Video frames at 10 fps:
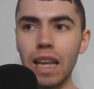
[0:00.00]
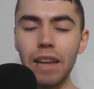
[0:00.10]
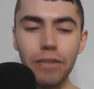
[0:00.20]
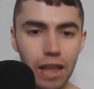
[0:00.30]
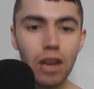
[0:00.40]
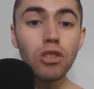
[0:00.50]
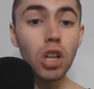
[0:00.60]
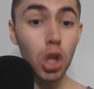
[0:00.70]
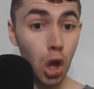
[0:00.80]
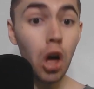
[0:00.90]
If there's
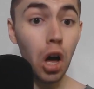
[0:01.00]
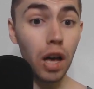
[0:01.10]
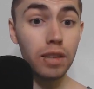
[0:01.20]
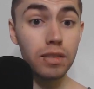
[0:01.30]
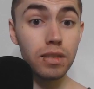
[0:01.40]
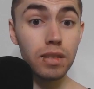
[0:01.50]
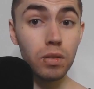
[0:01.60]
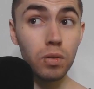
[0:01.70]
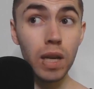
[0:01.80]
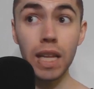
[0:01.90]
a loss
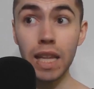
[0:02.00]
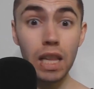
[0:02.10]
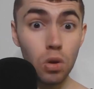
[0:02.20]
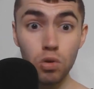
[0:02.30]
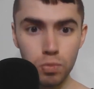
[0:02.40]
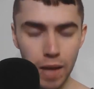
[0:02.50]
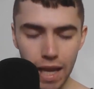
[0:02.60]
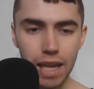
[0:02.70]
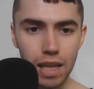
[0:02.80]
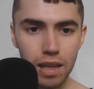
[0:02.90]
and they lose
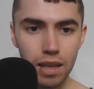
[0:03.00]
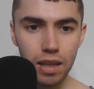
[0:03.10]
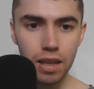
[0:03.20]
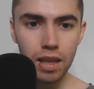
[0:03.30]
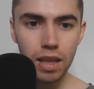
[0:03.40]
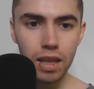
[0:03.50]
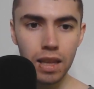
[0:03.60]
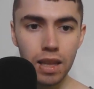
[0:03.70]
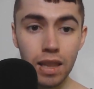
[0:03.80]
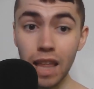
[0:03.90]
big,
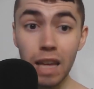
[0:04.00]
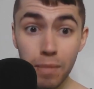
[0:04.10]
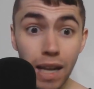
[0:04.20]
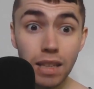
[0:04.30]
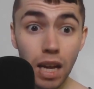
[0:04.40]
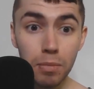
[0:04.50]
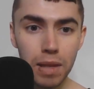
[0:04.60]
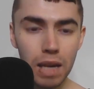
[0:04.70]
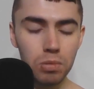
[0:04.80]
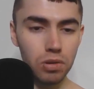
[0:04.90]
they might not
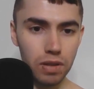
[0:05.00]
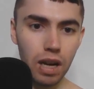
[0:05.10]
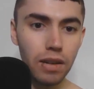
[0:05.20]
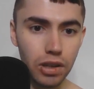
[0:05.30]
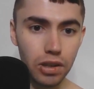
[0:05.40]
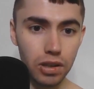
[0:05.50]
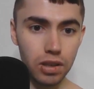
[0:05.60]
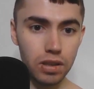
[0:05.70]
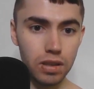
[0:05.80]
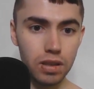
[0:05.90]
be able to recover.
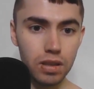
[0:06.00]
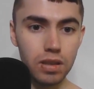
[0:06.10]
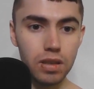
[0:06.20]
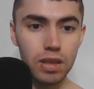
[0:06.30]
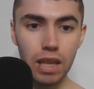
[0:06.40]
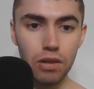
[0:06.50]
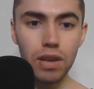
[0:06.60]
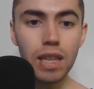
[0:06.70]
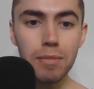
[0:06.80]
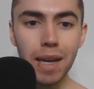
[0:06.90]
They
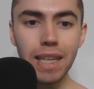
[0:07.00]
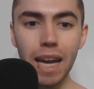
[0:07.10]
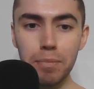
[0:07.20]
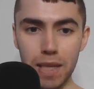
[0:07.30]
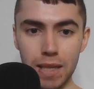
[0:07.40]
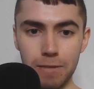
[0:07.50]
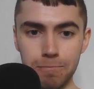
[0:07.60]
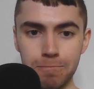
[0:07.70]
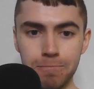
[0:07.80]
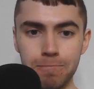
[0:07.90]
really might not be.
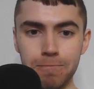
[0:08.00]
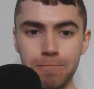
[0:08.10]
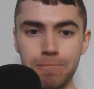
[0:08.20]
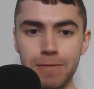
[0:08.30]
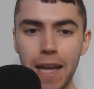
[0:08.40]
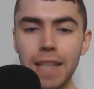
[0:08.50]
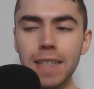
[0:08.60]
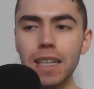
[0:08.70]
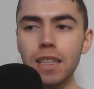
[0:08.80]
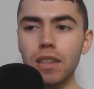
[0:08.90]
That's
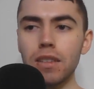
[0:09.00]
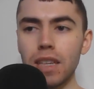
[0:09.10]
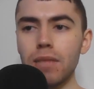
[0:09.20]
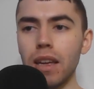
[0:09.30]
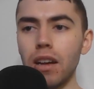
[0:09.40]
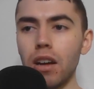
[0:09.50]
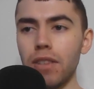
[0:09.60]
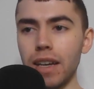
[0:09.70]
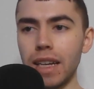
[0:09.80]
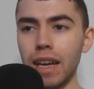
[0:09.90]
kind of the team they are
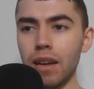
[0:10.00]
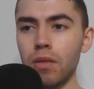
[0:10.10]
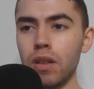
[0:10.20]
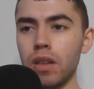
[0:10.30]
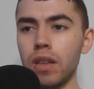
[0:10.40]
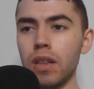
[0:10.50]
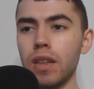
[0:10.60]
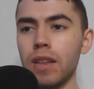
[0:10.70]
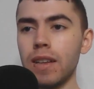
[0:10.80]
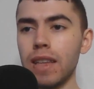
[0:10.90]
right now.
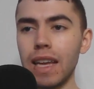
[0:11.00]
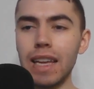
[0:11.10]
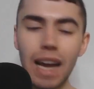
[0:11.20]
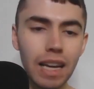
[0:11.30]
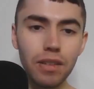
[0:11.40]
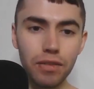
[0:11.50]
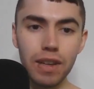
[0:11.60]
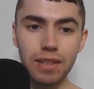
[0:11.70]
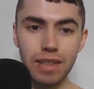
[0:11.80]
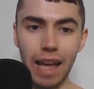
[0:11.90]
They gotta
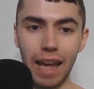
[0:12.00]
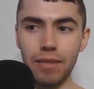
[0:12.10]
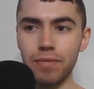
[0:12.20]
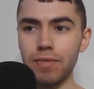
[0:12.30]
fix that.